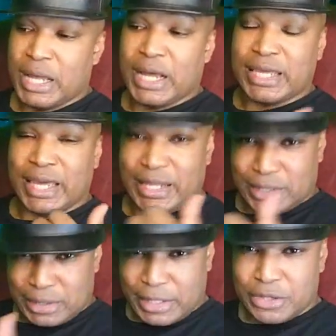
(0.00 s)
I can't
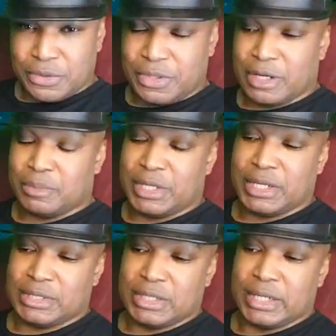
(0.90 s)
link you there
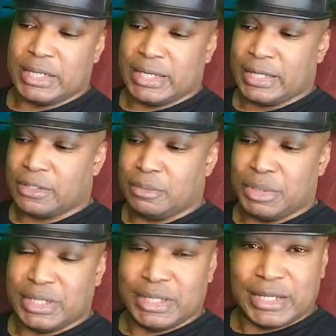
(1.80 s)
because then I get
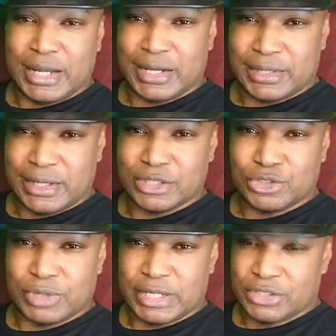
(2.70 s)
community guideline
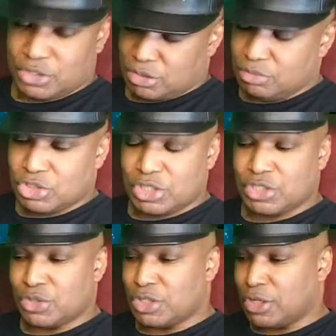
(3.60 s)
strikes, just
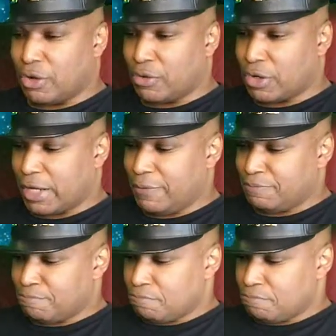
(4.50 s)
so you know. Okay,